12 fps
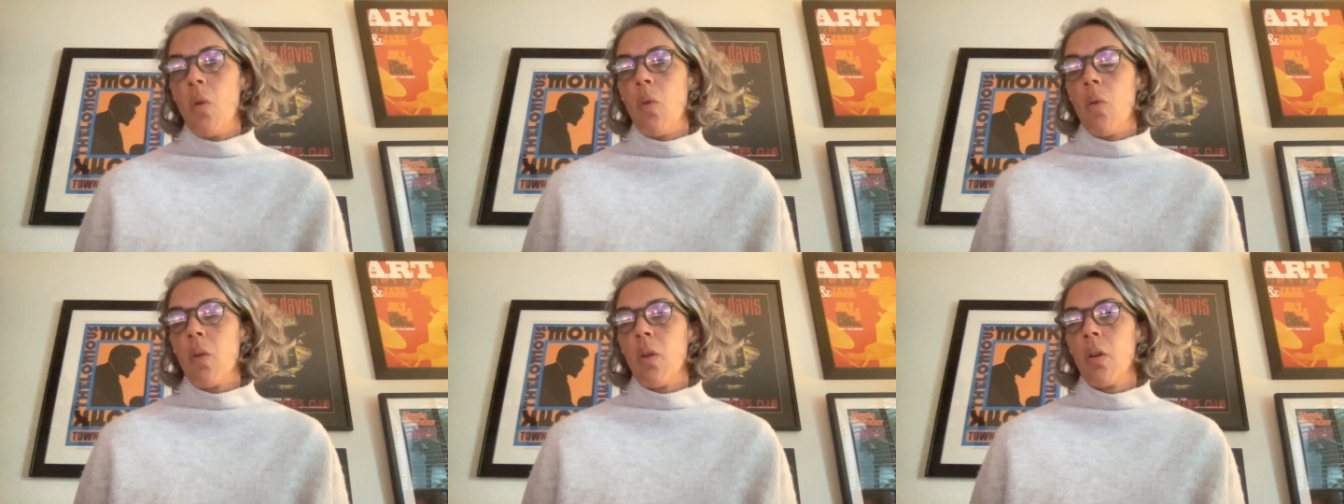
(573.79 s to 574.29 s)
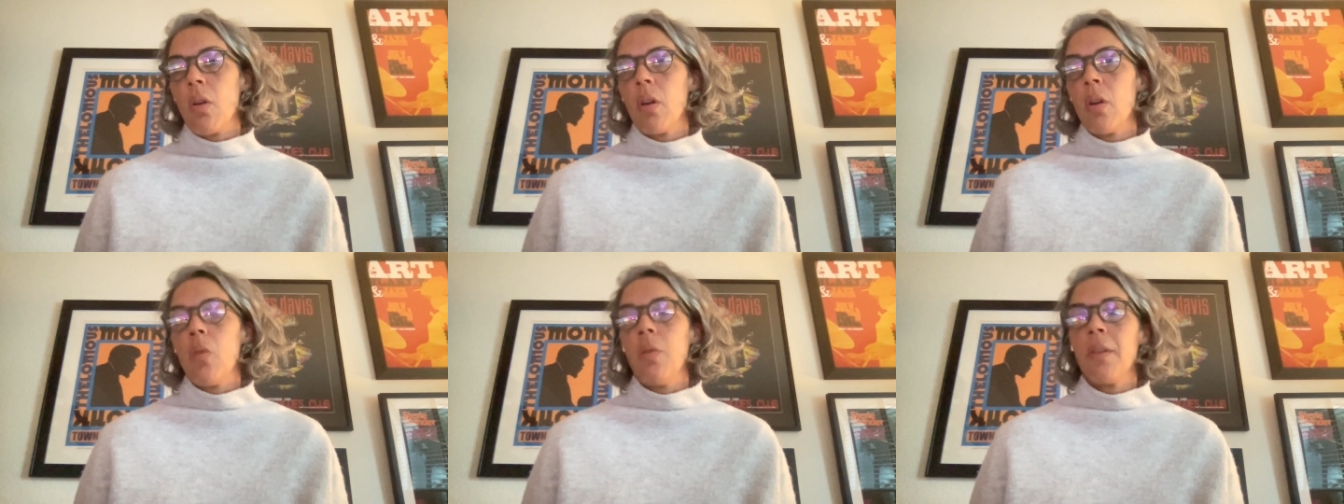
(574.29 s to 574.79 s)

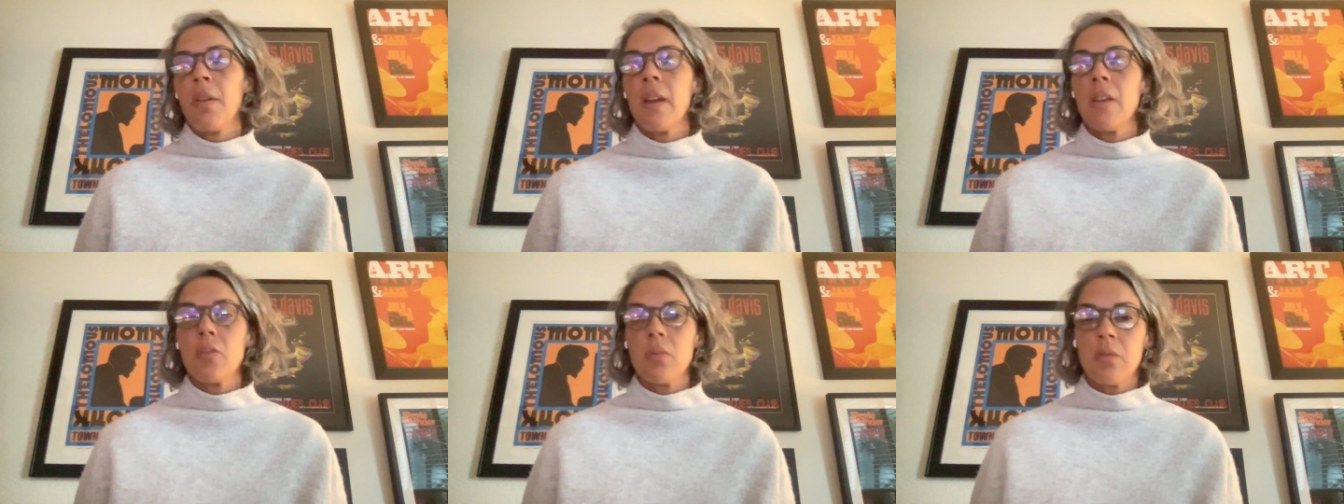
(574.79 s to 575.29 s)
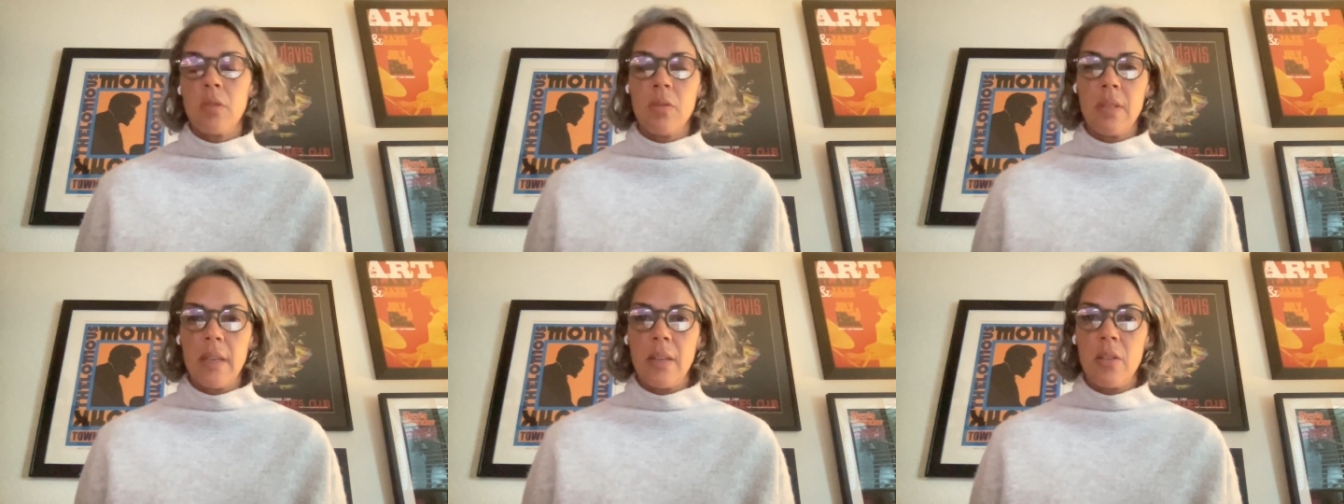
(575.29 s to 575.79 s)
or who they're
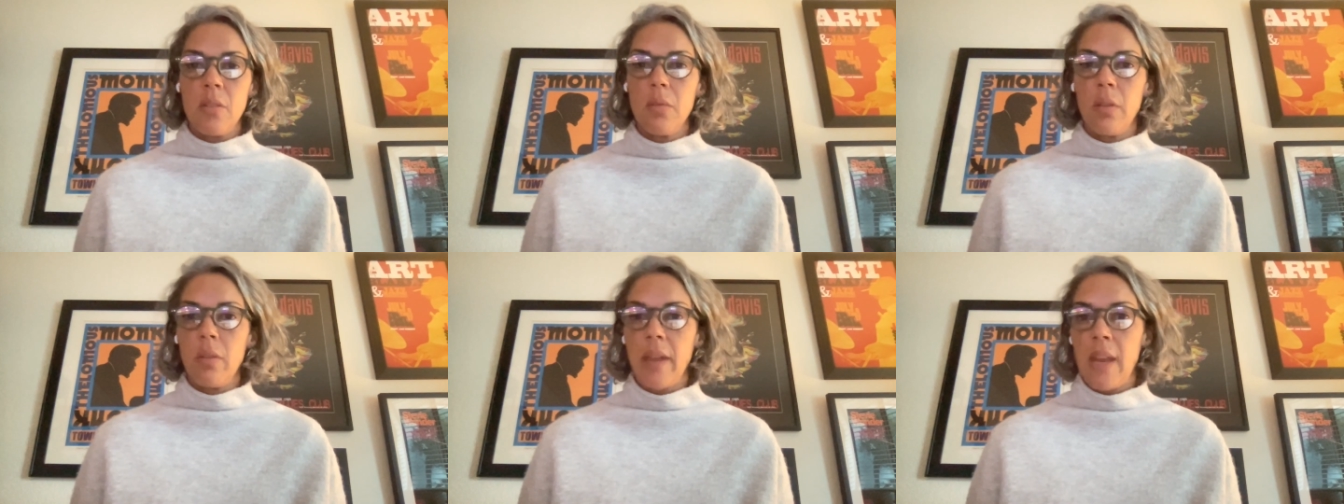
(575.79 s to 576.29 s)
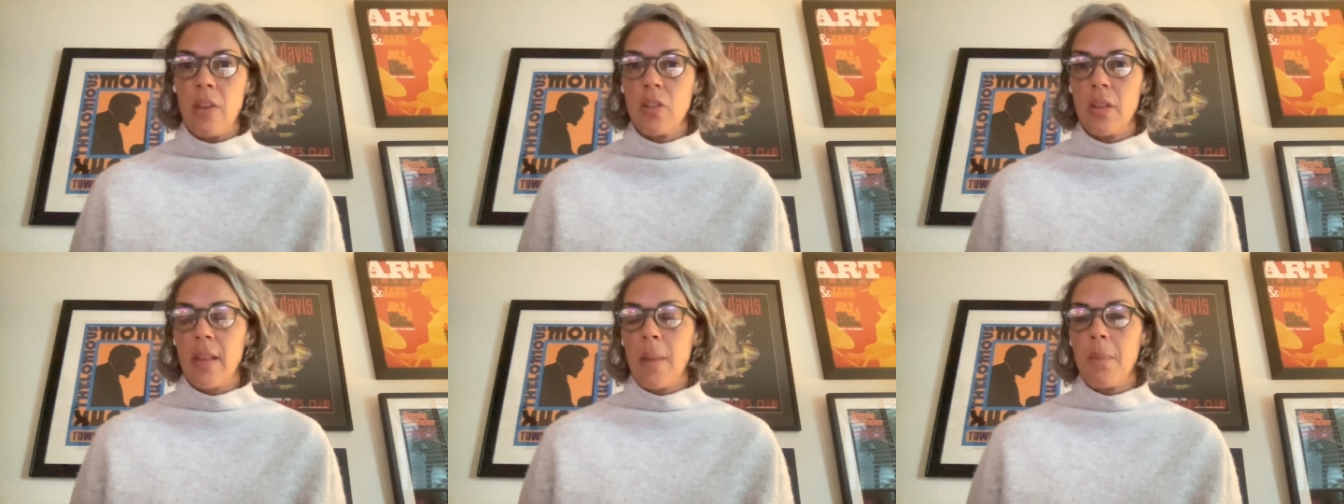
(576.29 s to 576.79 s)
introducing to a
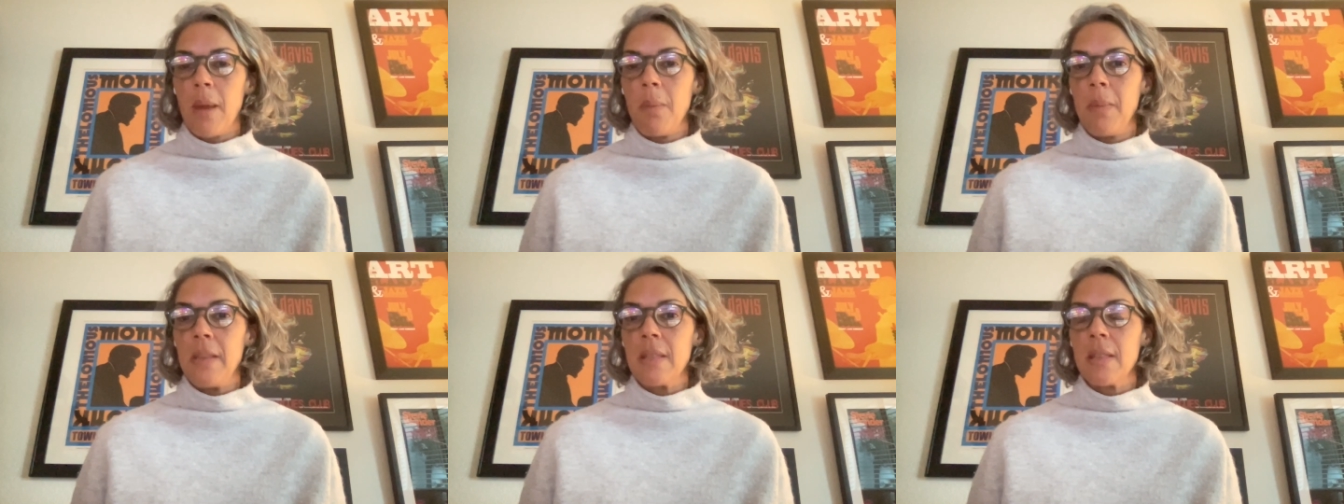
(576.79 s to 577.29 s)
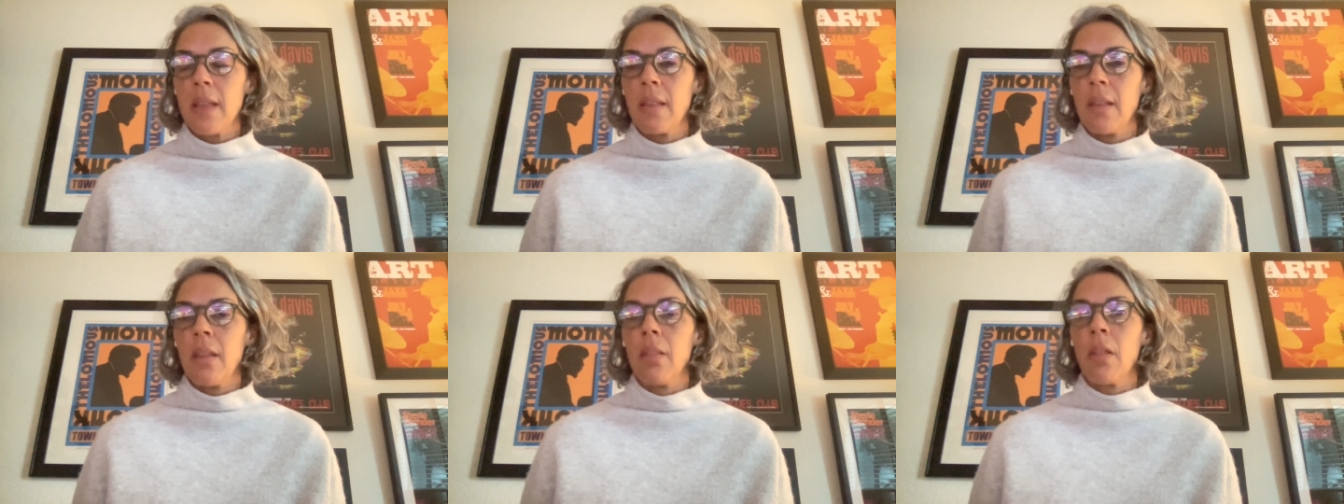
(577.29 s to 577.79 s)
location that might be
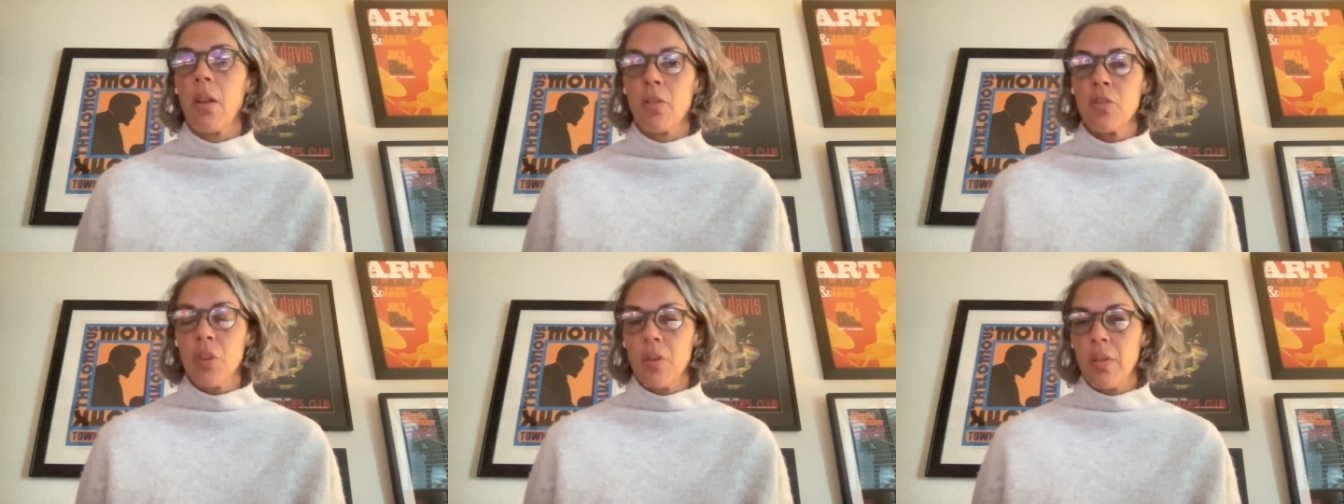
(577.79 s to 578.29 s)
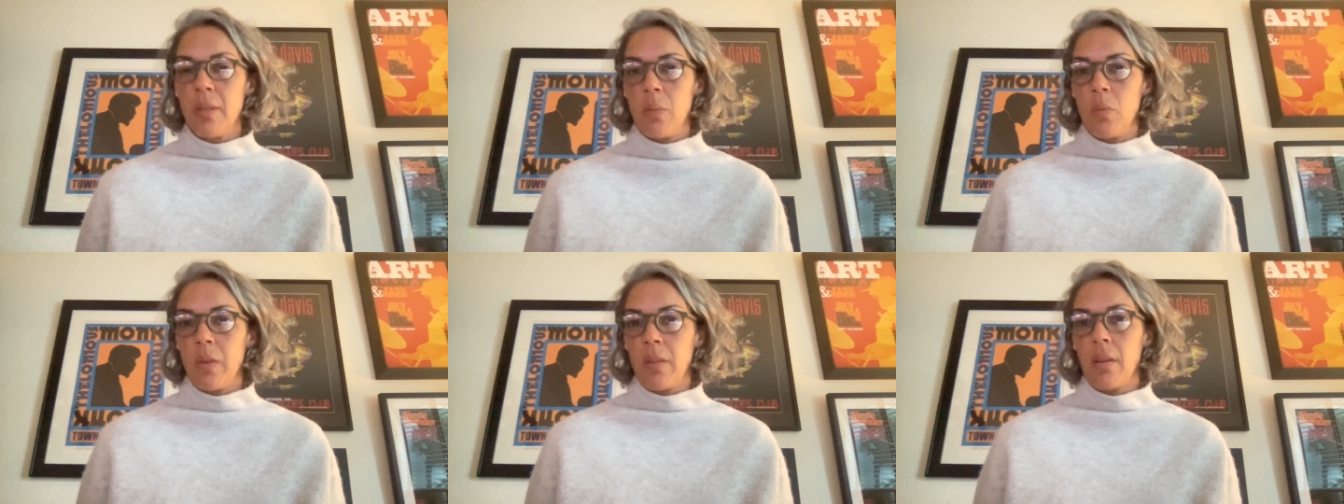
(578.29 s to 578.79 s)
slightly larger
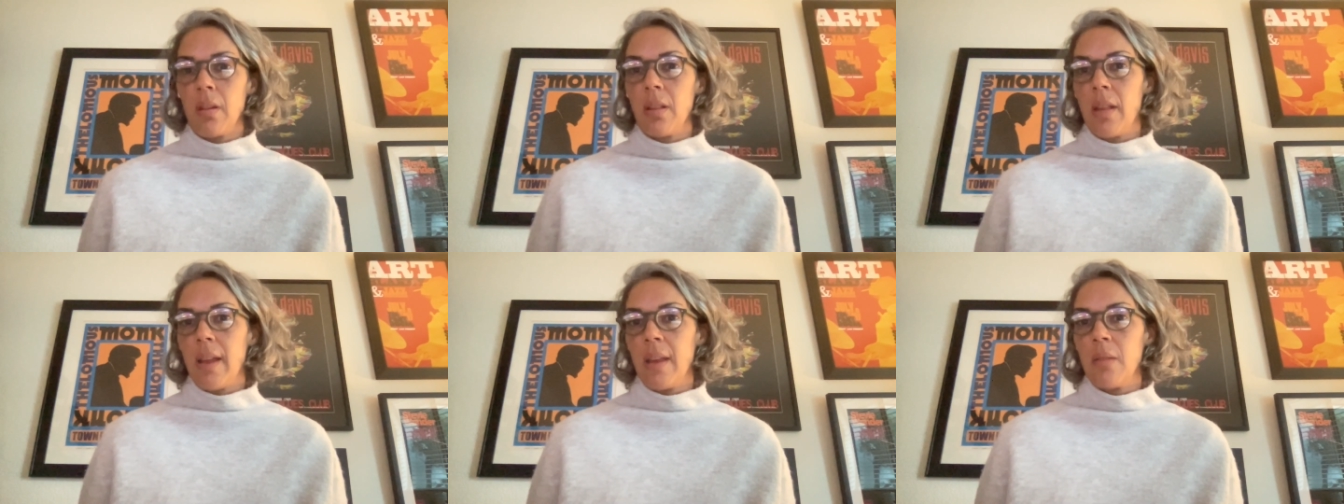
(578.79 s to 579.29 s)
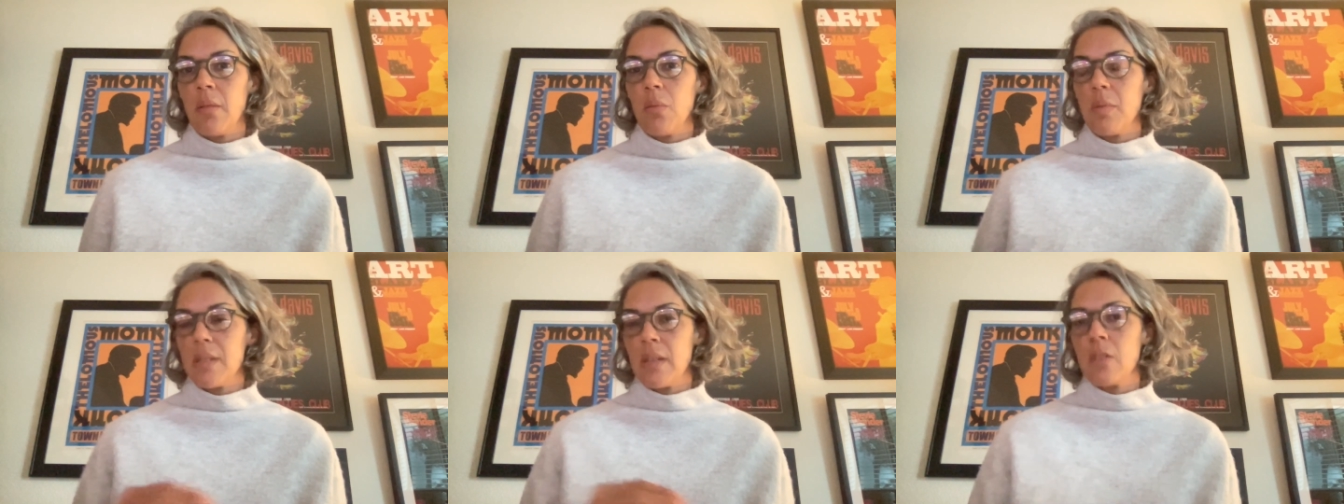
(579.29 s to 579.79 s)
than what their client
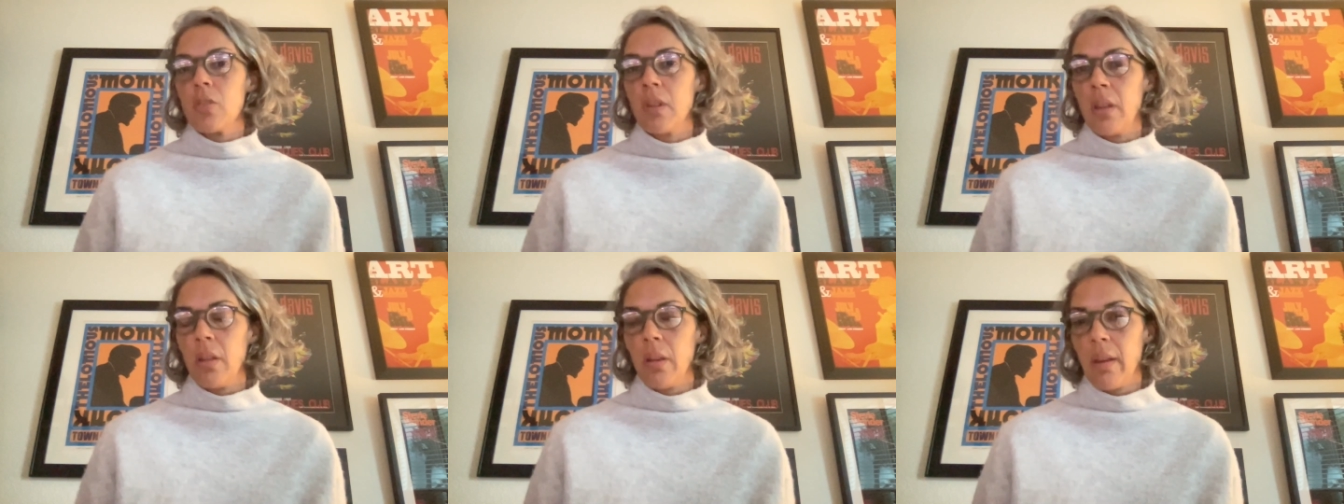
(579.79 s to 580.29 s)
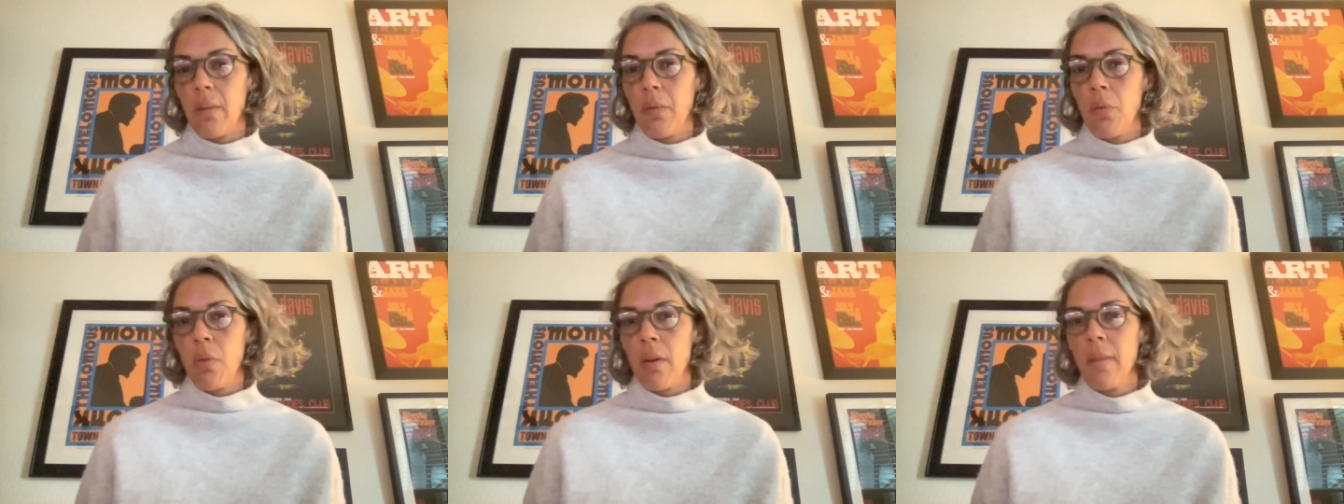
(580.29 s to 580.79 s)
was initially looking
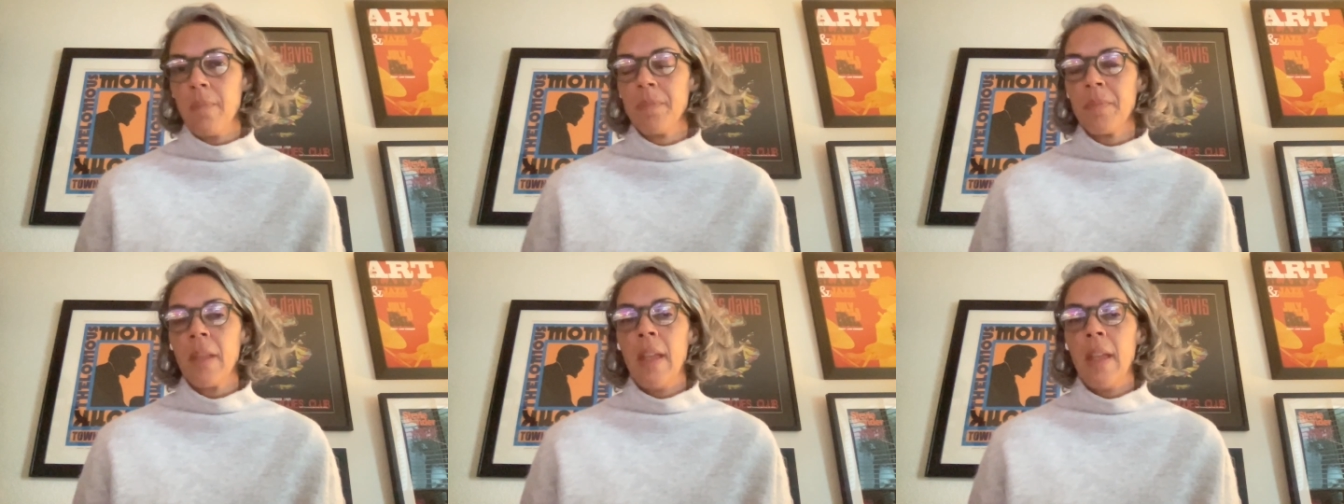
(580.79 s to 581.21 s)
for.